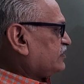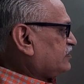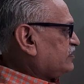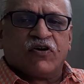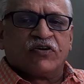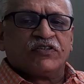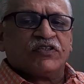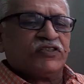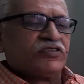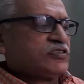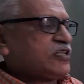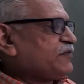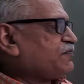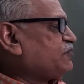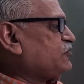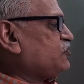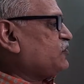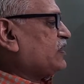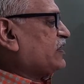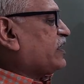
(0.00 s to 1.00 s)
For this step
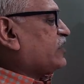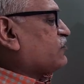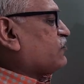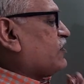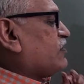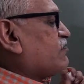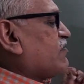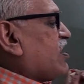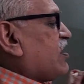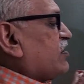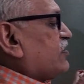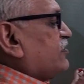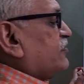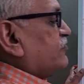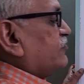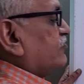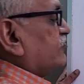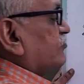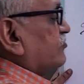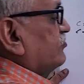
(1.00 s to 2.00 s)
you will get 1 mark
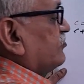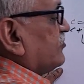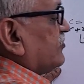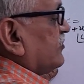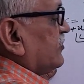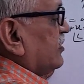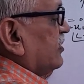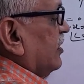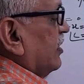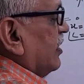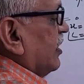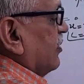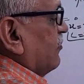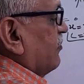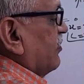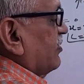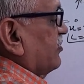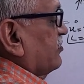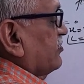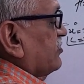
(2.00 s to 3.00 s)

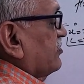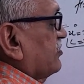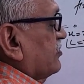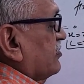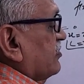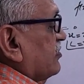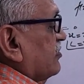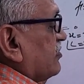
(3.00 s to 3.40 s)
always,